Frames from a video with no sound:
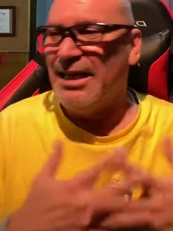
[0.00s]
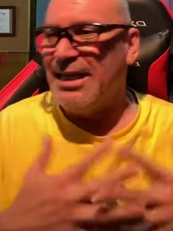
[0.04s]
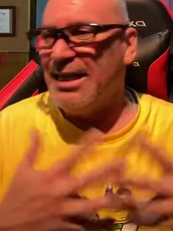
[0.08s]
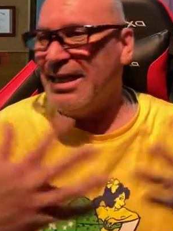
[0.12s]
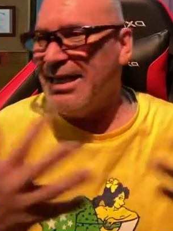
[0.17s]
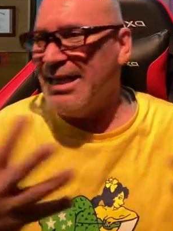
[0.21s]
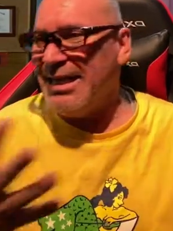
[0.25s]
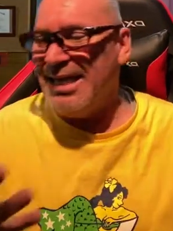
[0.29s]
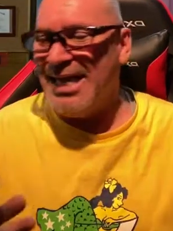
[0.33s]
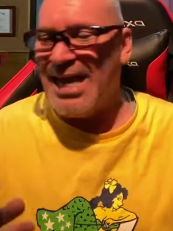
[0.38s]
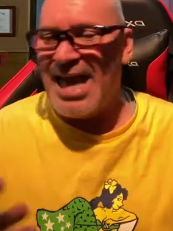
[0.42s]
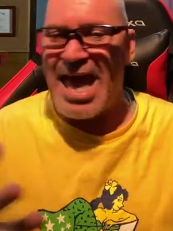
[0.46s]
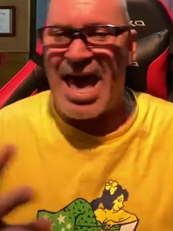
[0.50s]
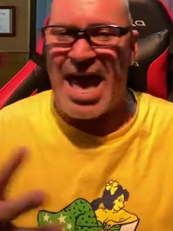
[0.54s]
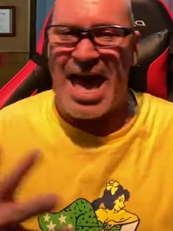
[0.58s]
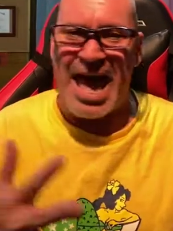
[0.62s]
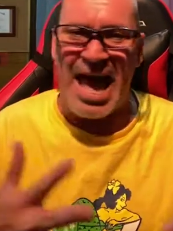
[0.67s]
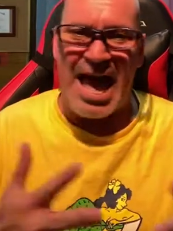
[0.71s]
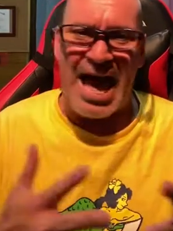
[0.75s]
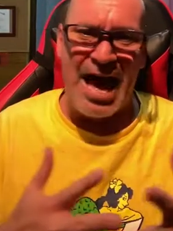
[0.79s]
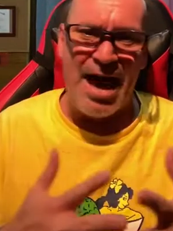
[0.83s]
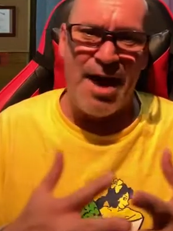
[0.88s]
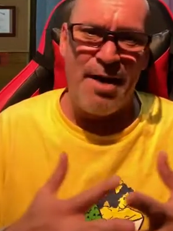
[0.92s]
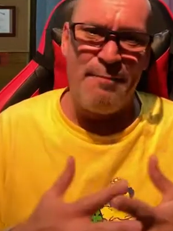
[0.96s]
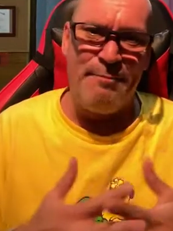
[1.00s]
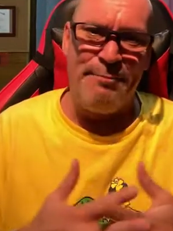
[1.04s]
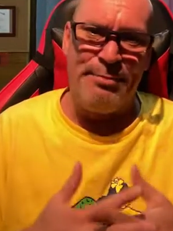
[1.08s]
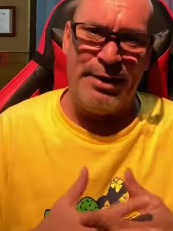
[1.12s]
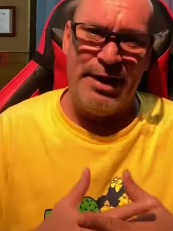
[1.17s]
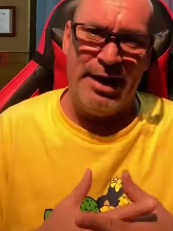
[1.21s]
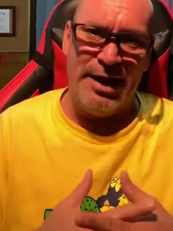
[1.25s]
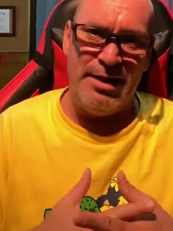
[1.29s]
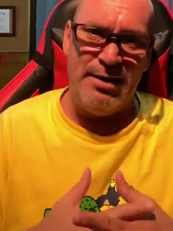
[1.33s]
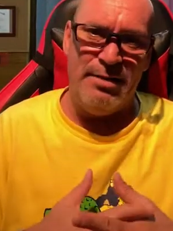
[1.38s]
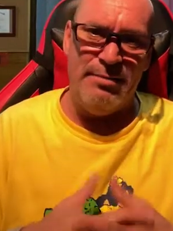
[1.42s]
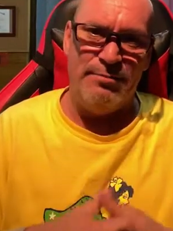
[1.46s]
Yeah,
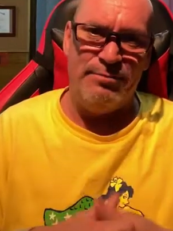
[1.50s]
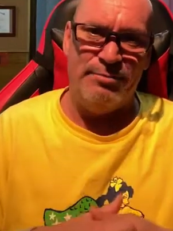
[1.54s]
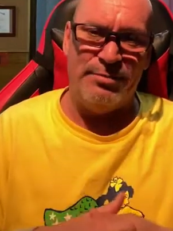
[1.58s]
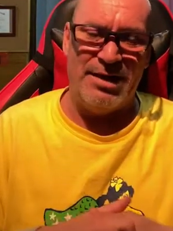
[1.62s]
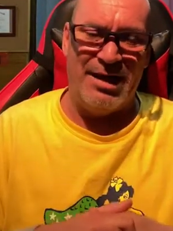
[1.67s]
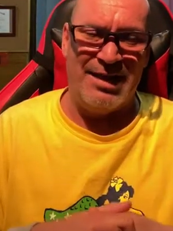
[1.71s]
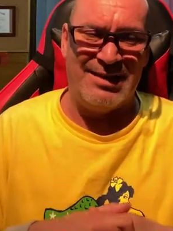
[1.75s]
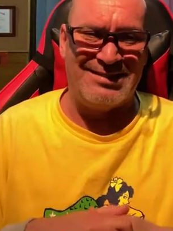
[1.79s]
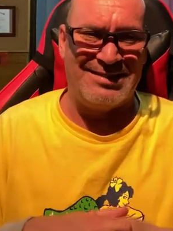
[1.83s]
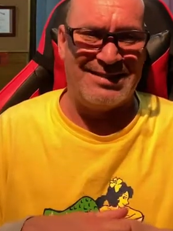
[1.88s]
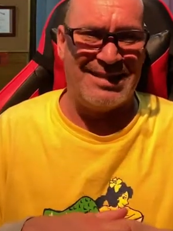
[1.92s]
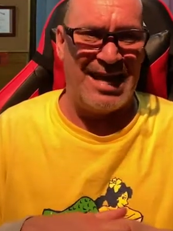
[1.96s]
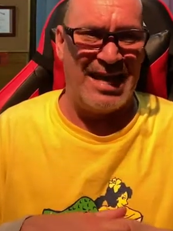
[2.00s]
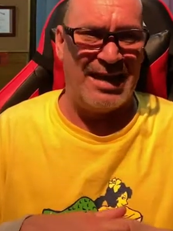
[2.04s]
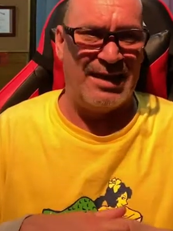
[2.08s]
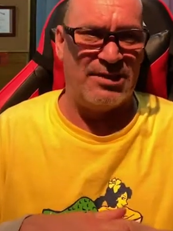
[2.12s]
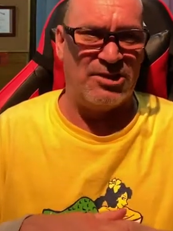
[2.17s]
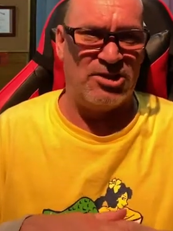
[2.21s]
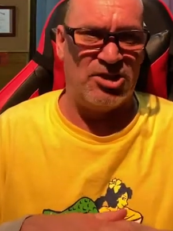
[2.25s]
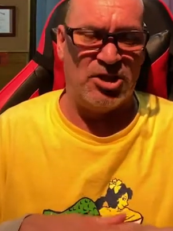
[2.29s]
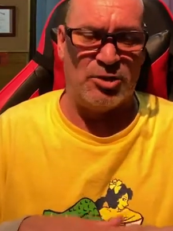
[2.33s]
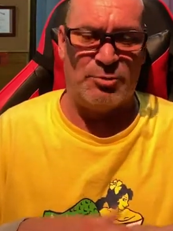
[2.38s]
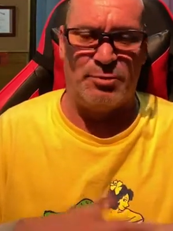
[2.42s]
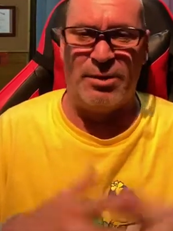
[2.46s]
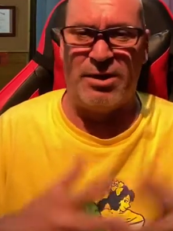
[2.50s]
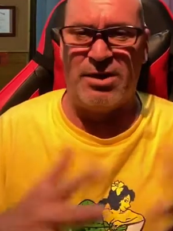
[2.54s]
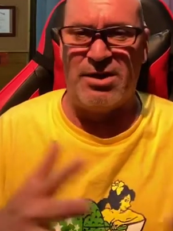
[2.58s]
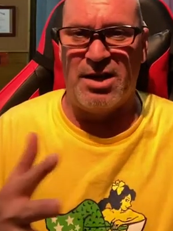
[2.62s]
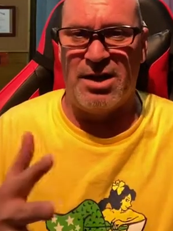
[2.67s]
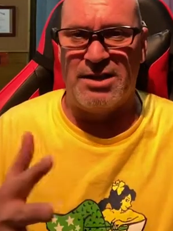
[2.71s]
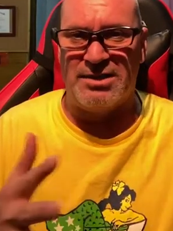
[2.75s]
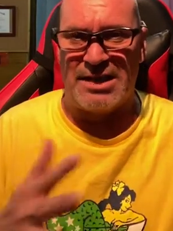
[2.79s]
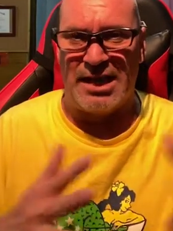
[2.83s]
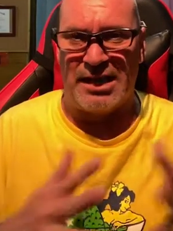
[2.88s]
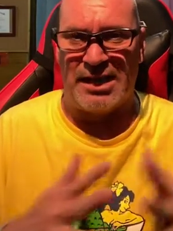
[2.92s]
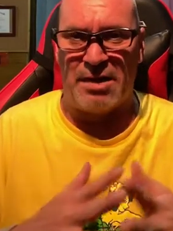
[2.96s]
but it's like, just
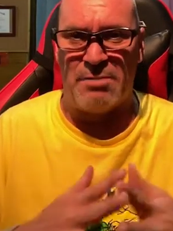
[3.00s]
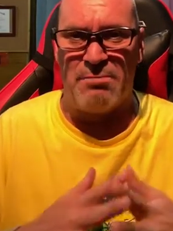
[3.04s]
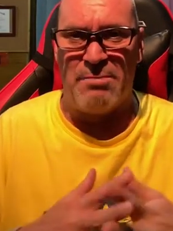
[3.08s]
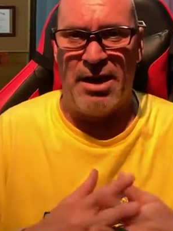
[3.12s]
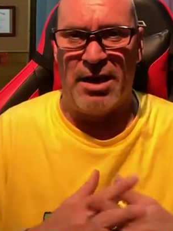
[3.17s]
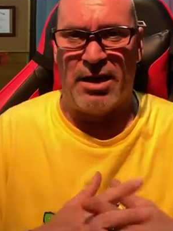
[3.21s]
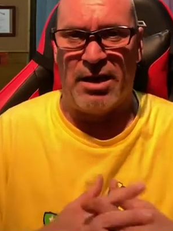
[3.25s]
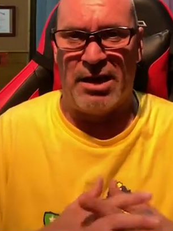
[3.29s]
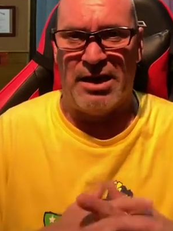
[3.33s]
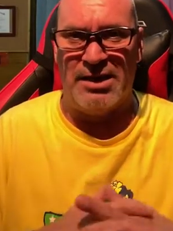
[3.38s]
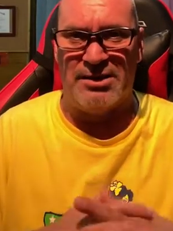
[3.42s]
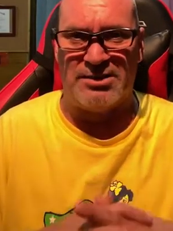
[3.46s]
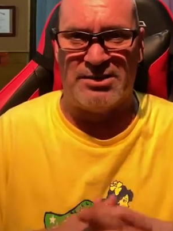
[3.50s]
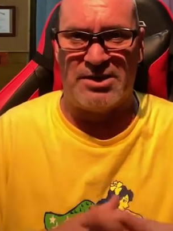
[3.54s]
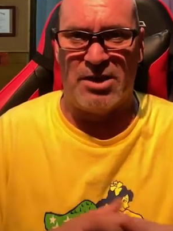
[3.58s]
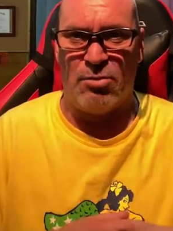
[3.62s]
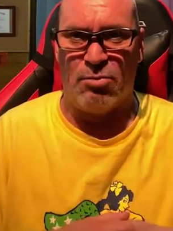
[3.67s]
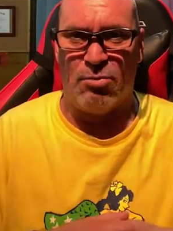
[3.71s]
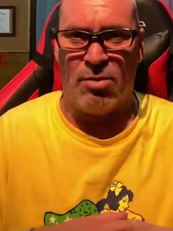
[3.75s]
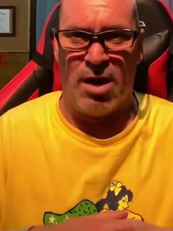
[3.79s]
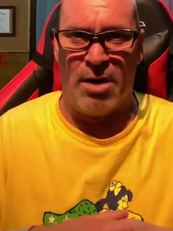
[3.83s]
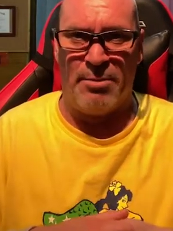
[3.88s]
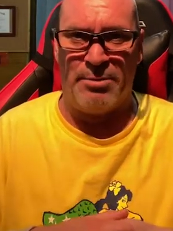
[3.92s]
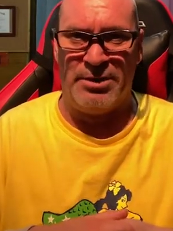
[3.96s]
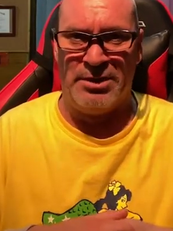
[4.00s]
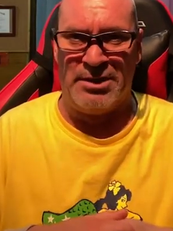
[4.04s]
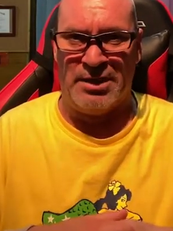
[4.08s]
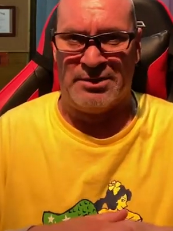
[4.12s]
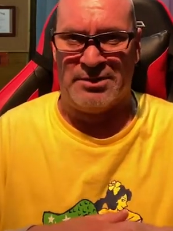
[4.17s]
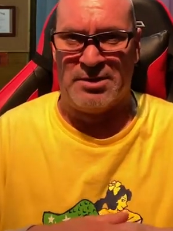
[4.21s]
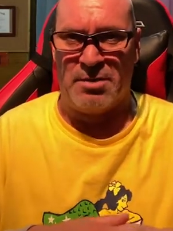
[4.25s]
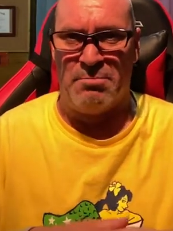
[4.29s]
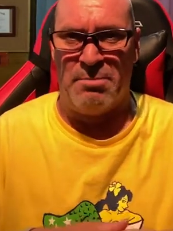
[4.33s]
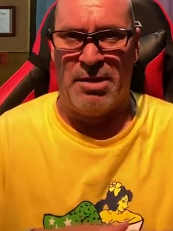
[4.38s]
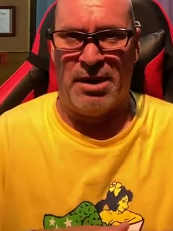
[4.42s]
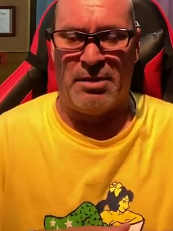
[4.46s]
because I can make instant ramen
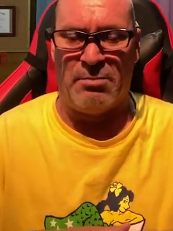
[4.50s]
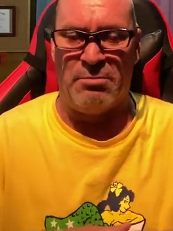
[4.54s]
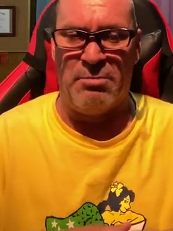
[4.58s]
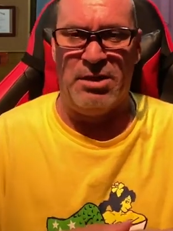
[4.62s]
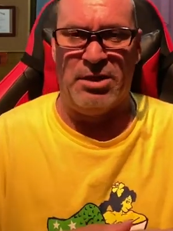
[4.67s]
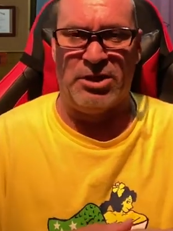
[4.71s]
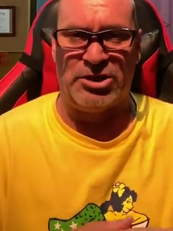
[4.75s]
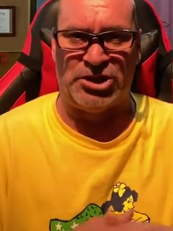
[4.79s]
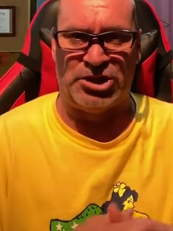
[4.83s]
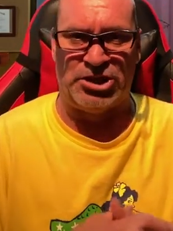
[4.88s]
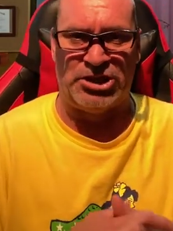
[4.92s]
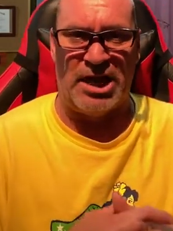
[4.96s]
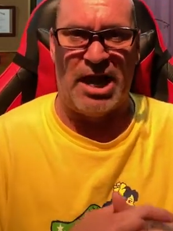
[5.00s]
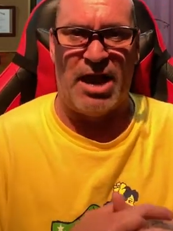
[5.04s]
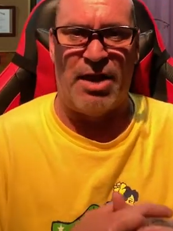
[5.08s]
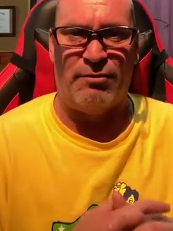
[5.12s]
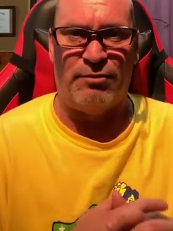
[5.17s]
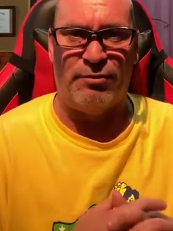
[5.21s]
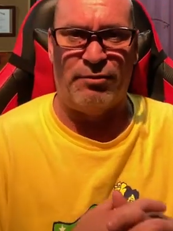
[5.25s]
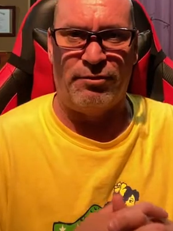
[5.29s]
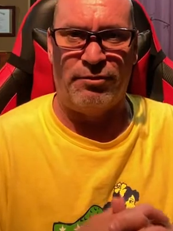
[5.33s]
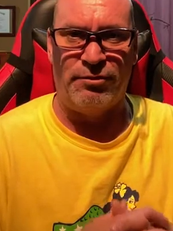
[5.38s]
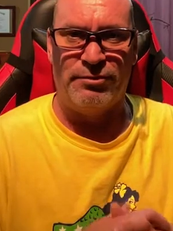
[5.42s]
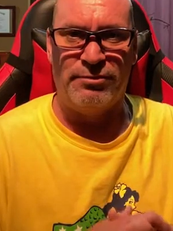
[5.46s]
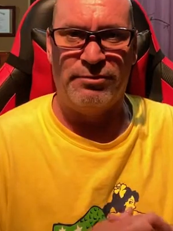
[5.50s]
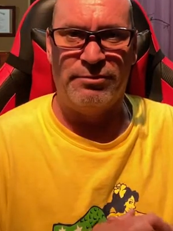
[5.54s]
doesn't make me a chef.